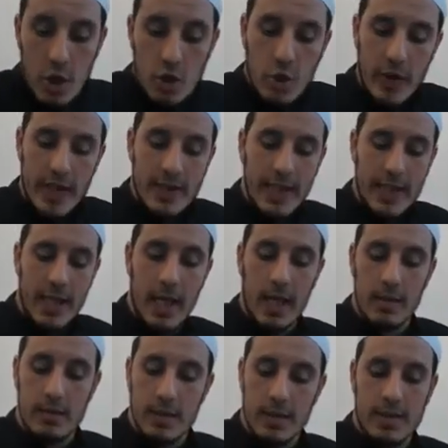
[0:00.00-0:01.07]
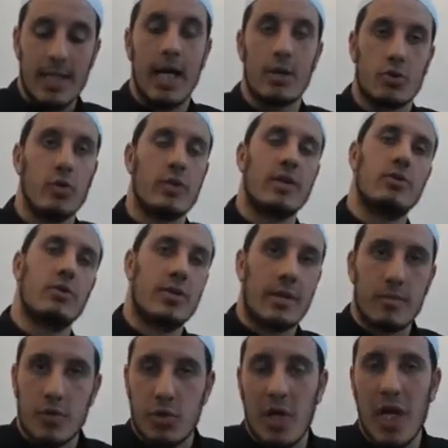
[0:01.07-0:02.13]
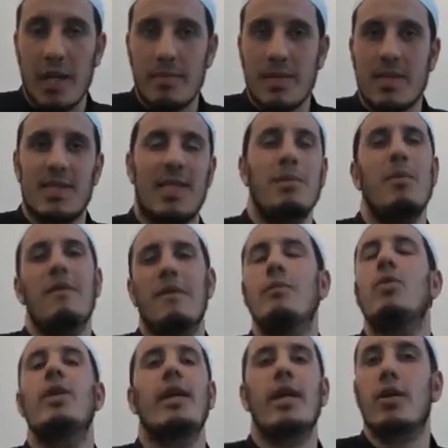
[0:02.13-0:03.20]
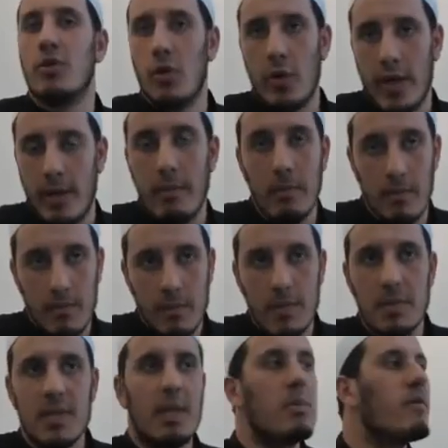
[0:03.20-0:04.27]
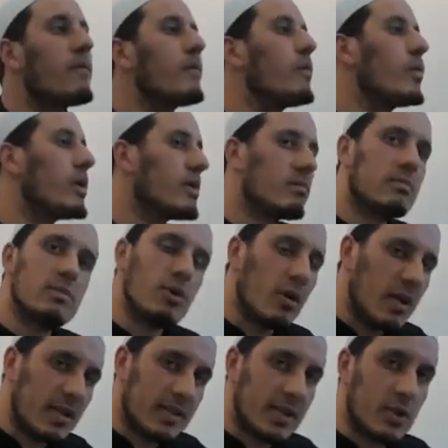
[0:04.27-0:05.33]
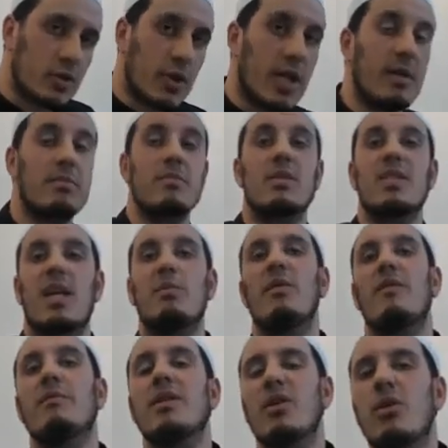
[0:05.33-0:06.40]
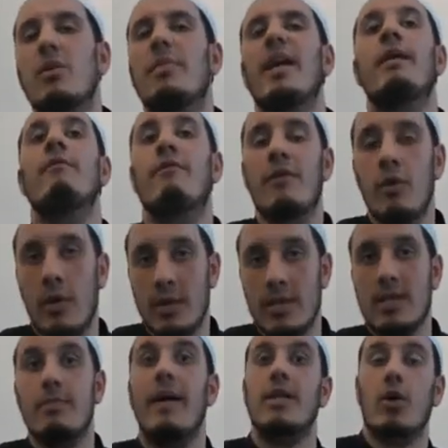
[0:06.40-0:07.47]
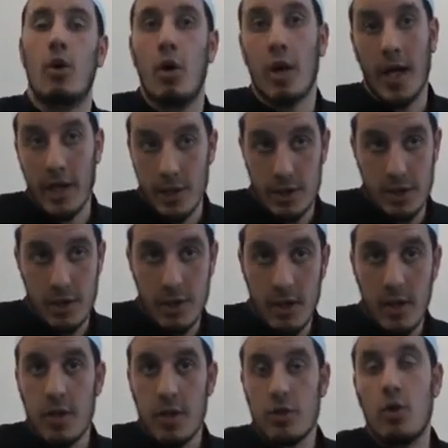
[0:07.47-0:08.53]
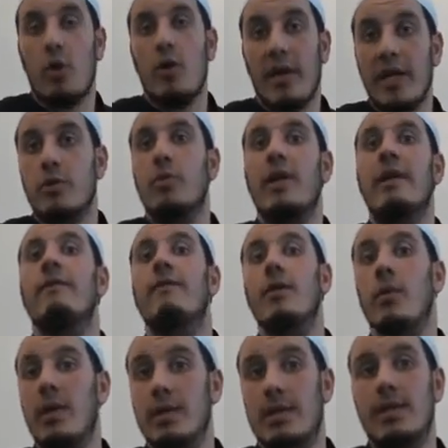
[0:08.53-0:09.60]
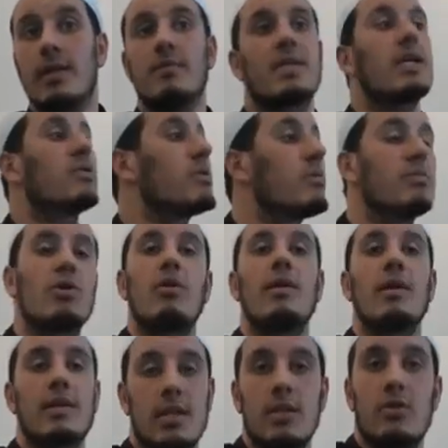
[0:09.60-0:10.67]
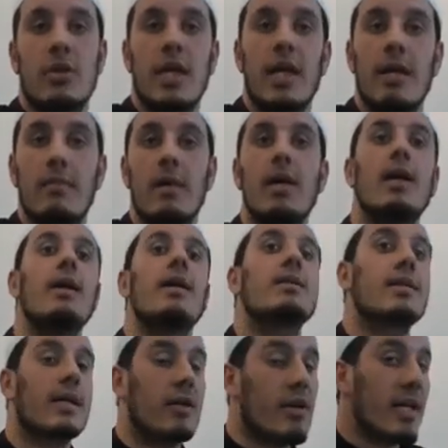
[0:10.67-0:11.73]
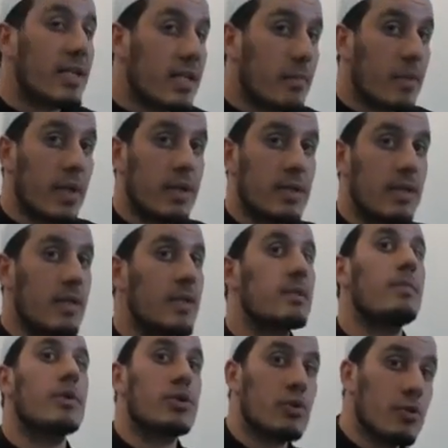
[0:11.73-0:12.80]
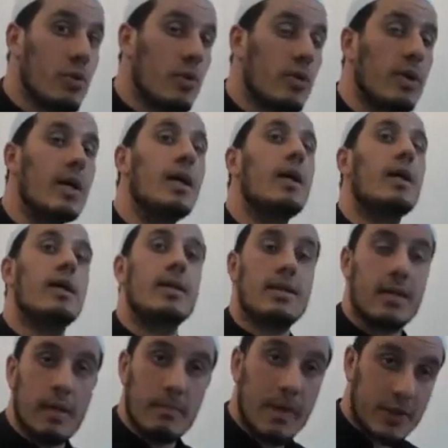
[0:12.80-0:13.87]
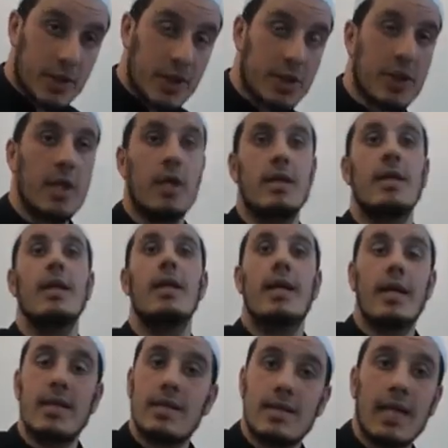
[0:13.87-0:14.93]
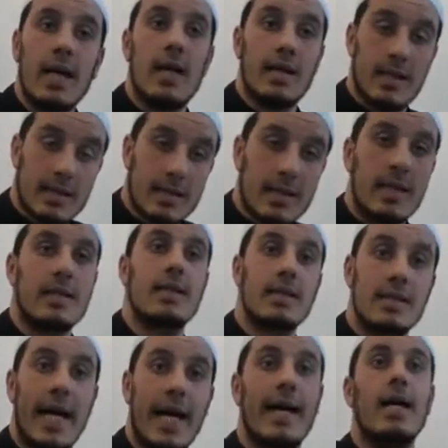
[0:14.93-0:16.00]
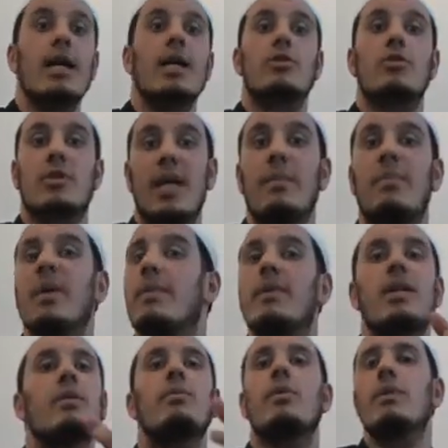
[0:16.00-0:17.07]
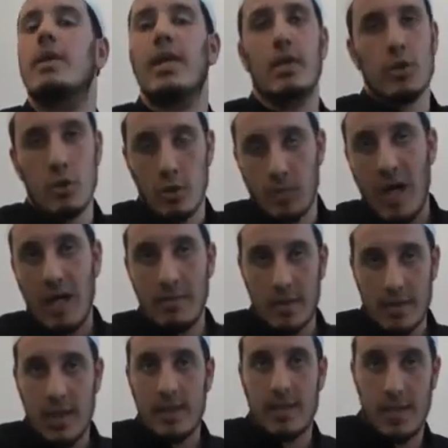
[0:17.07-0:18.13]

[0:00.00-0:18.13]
So he's gonna start talking to some tribes. Some of them will ignore him. Some of them will not listen to him. Some of them they will be influenced by the Quraysh. The Quraysh will influence them, say to them, "Don't listen to him. He's a crazy person. He's Majnun. He's a magician. He's that. He's this. He's that." So some people they will ignore Muhammad